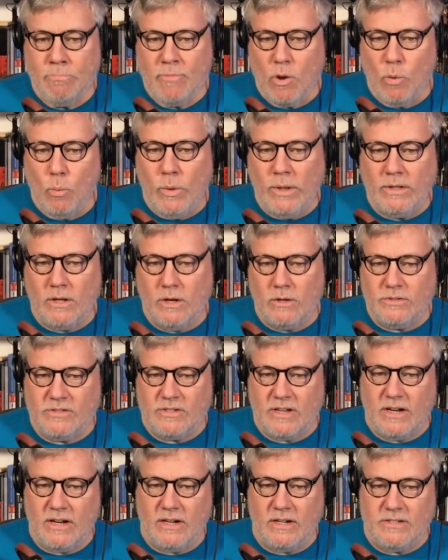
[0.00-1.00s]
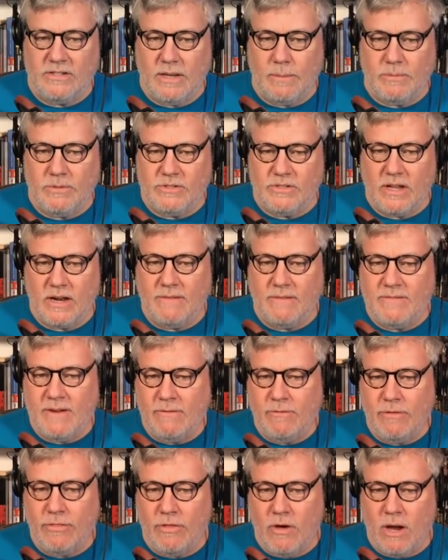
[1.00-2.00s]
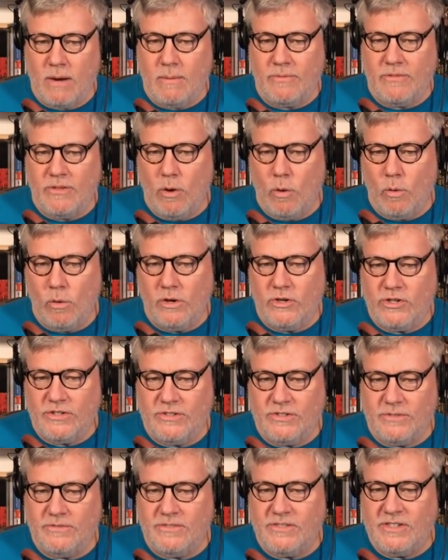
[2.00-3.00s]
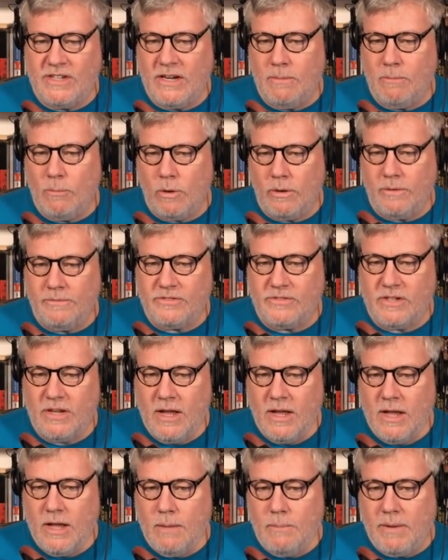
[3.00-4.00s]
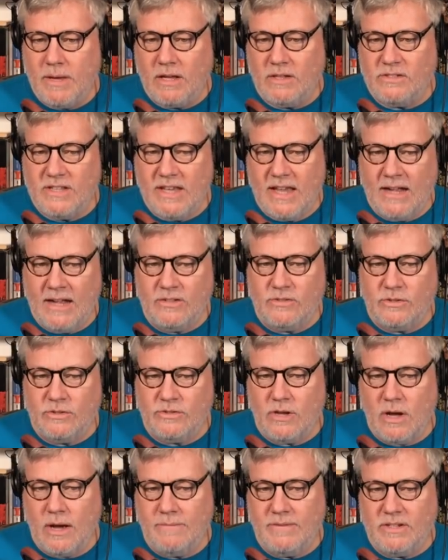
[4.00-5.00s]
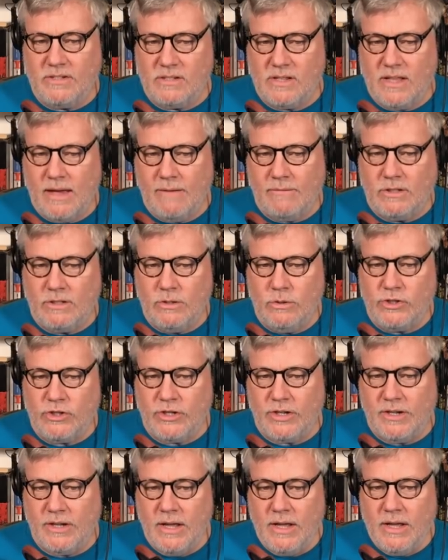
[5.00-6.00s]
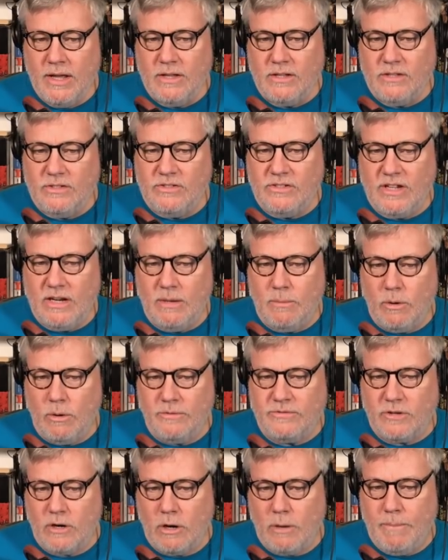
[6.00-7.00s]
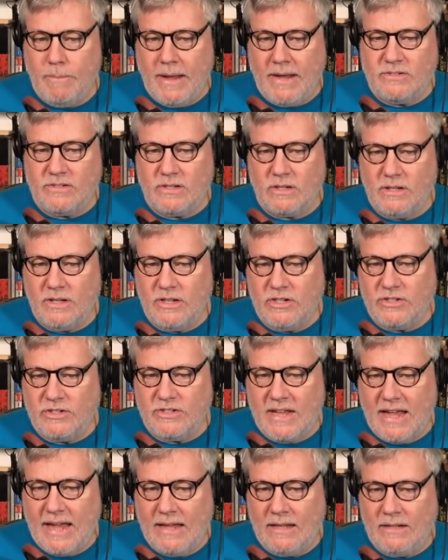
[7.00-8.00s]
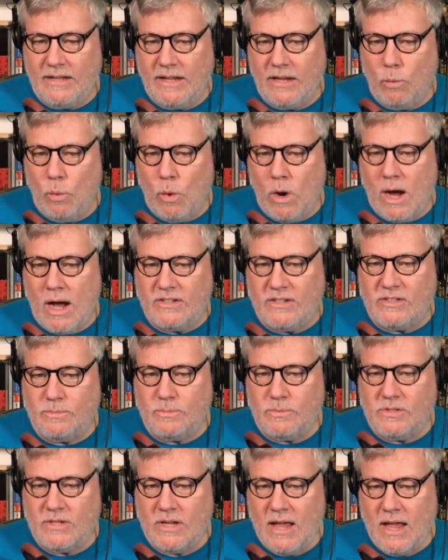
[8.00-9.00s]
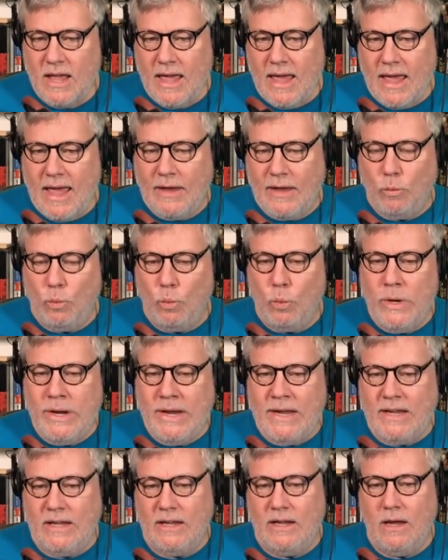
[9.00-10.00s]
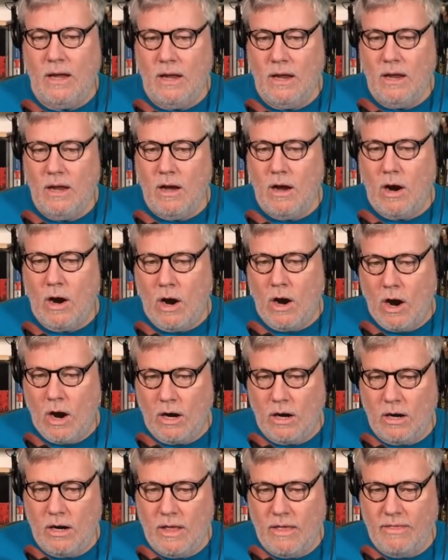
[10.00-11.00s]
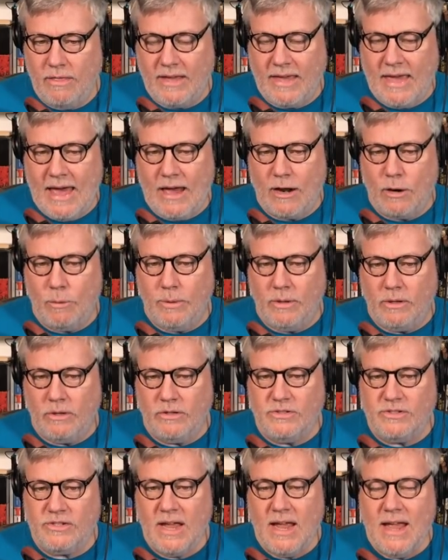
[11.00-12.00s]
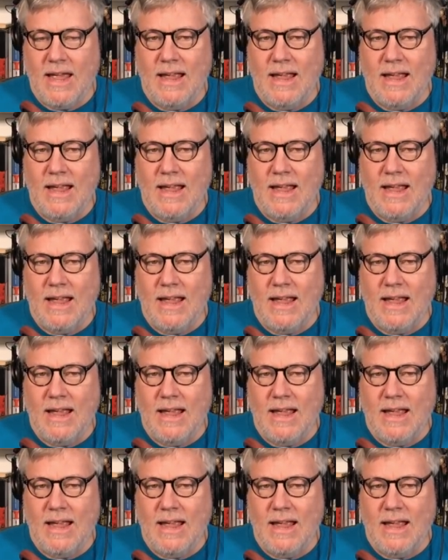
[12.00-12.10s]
Willow sent in a tip and said, I've never thought about the origins of xenomorphs because the answer is obviously evolution. Xenomorphs are basically just alien wasps, and we are the caterpillars.